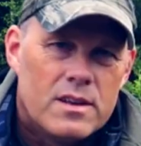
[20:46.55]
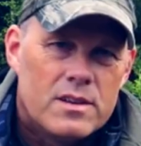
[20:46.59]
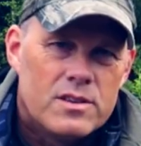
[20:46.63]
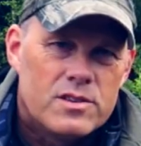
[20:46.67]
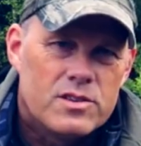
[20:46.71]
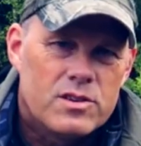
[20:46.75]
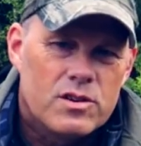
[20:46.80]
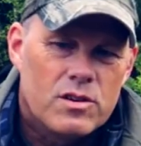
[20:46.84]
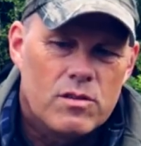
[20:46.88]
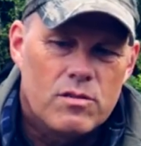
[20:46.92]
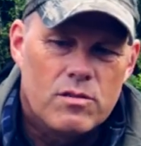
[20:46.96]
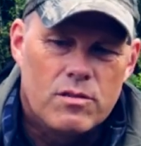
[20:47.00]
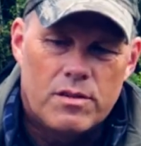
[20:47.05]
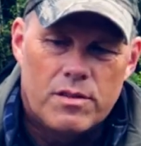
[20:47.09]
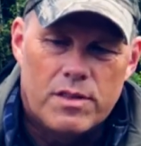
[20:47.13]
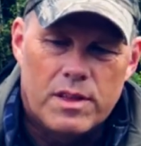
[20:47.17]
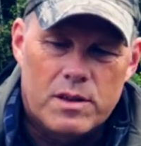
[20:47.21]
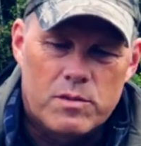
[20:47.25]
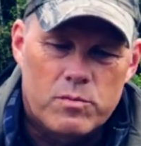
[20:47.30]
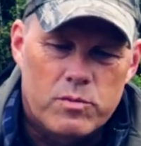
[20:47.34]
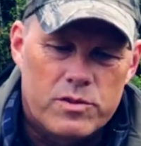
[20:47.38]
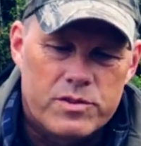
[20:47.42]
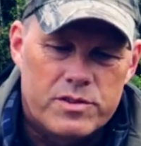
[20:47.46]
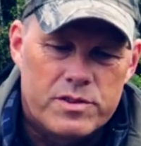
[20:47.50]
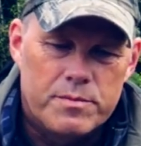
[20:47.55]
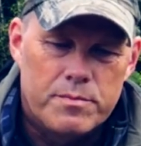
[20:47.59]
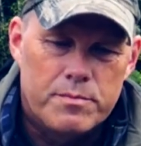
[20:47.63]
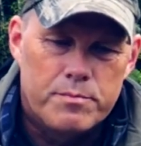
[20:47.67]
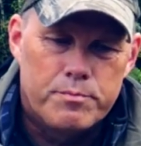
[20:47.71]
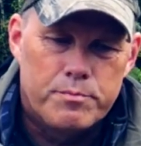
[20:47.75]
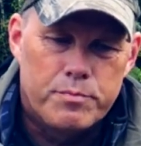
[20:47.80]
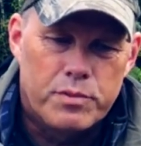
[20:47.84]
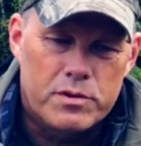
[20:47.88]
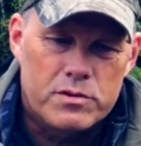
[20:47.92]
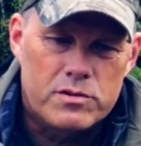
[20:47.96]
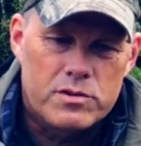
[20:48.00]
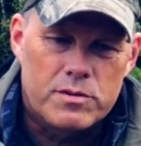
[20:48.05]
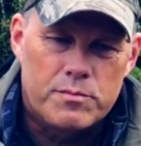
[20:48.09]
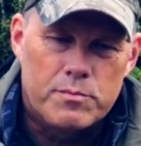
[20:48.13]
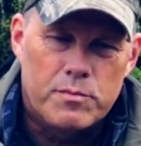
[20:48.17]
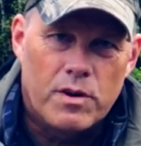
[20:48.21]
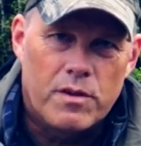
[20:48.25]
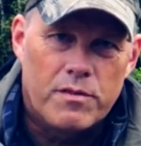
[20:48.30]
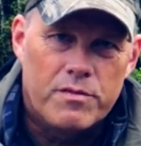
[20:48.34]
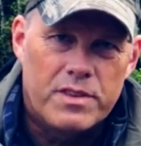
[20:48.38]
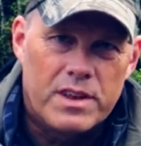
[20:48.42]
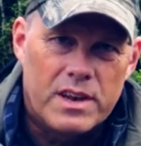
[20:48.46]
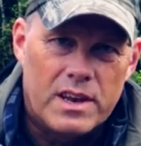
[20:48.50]
So that was the bottom
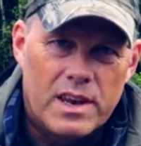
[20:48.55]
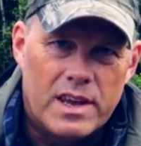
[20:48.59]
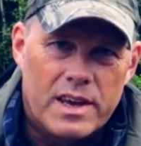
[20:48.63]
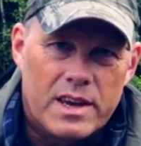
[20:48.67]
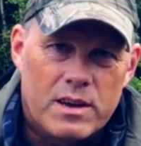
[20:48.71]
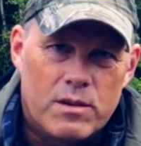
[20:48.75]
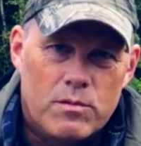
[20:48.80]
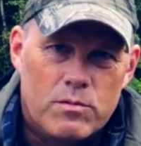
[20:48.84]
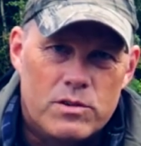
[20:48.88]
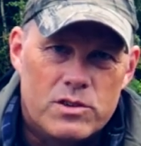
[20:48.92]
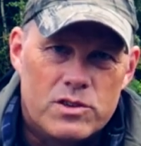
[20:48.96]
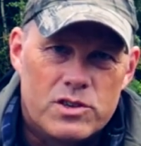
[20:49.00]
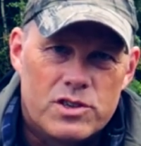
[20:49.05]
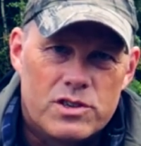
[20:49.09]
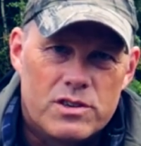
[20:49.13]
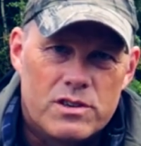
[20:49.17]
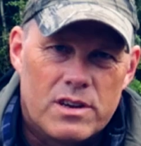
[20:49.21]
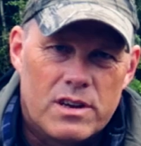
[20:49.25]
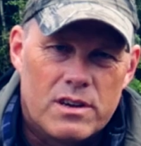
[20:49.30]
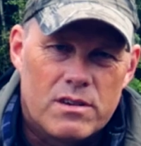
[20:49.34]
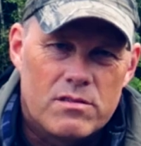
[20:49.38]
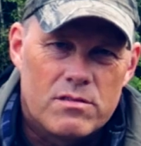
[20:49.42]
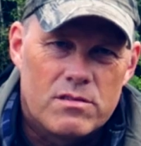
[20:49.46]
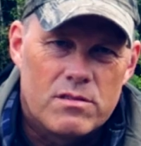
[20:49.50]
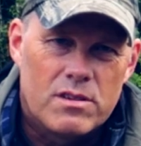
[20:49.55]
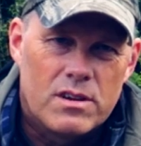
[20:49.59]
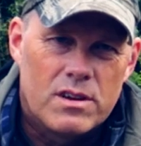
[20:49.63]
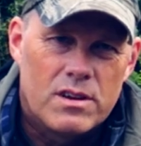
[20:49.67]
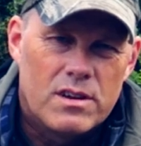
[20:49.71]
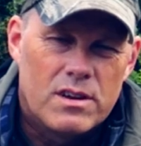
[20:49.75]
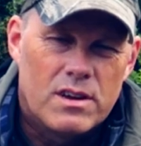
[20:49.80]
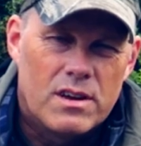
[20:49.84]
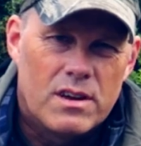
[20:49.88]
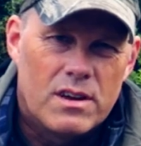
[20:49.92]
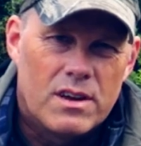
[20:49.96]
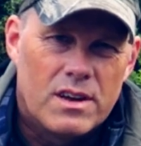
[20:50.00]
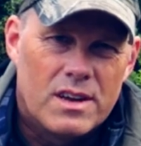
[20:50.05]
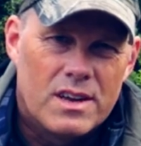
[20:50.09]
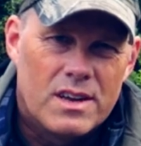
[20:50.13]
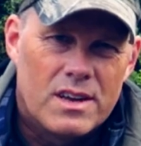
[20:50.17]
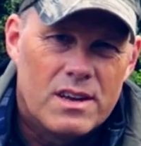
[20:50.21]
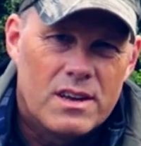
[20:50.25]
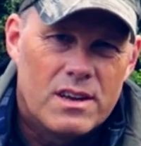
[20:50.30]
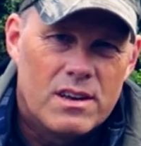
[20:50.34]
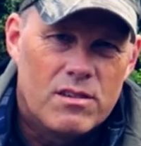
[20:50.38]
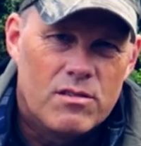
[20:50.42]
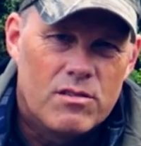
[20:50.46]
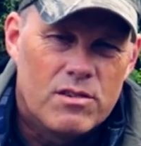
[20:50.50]
of the leg. We shall now
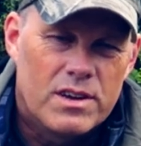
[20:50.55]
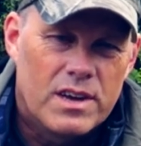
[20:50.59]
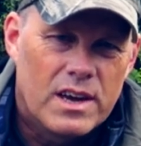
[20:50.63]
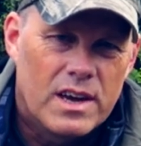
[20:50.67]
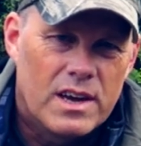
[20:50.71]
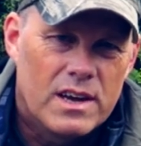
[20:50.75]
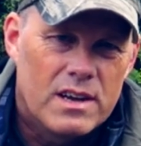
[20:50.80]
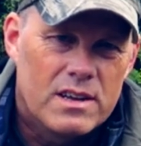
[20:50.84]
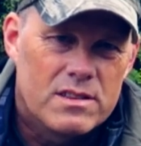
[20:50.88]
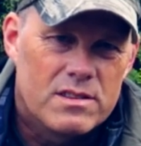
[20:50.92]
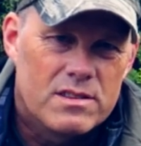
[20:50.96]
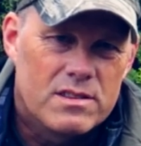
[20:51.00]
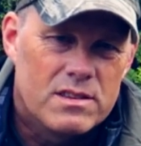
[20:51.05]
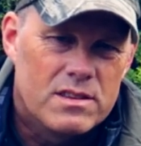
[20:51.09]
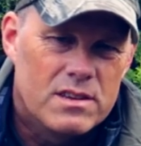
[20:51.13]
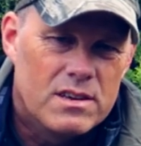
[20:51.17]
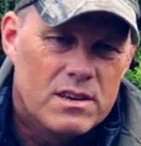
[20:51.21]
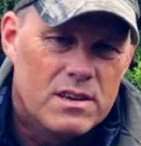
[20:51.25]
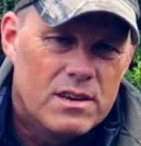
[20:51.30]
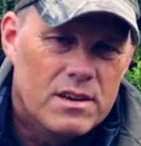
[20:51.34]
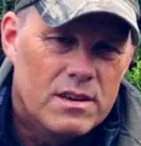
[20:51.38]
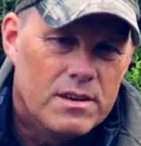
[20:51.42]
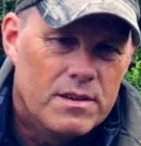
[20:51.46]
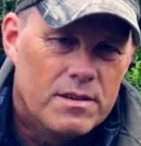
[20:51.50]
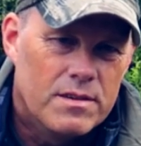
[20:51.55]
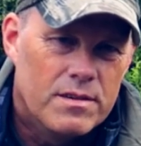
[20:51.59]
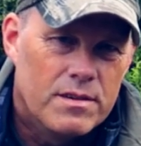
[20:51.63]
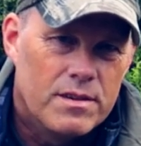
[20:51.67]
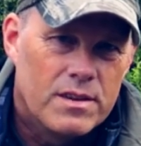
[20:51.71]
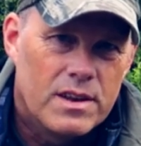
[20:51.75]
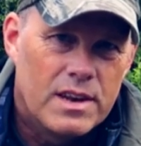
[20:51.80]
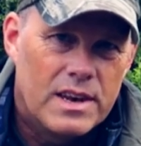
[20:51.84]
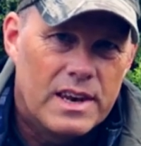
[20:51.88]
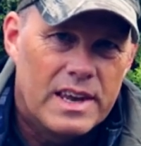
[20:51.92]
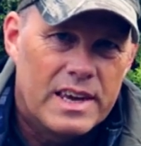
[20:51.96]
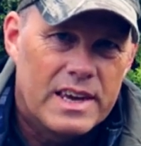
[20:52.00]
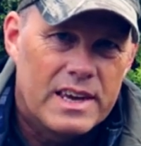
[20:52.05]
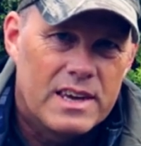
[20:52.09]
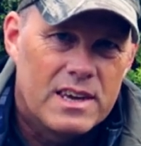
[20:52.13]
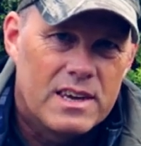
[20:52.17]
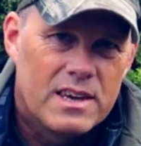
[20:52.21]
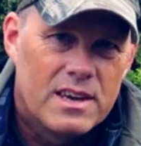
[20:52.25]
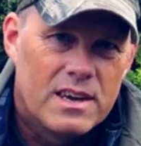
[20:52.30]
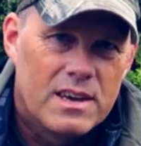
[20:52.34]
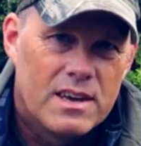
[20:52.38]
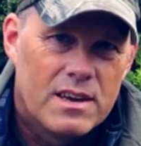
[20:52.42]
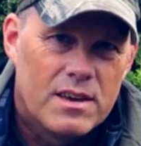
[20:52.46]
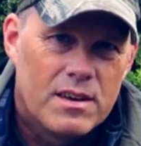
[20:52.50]
look at the leg
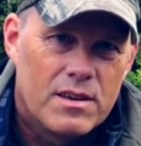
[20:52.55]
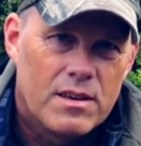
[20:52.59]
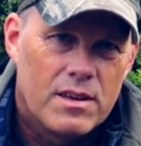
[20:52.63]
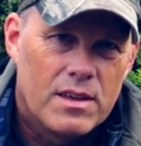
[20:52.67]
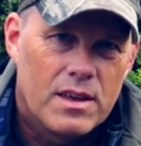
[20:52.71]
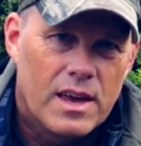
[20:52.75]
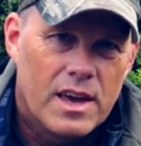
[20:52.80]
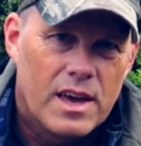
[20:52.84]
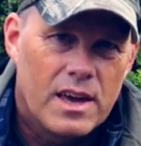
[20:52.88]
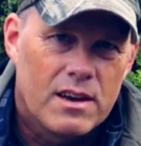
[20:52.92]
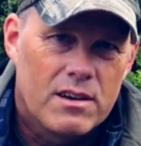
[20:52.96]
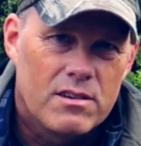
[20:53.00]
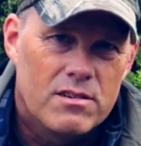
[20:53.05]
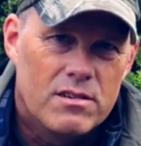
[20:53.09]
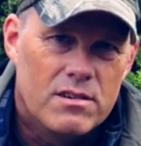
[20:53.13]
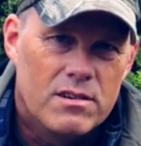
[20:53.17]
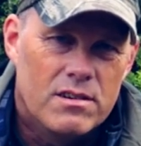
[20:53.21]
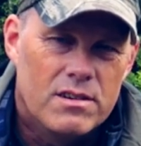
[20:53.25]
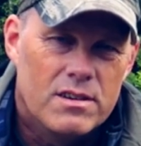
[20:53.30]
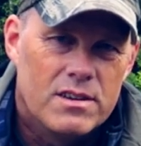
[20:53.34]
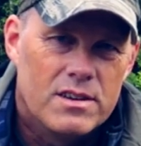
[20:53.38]
angle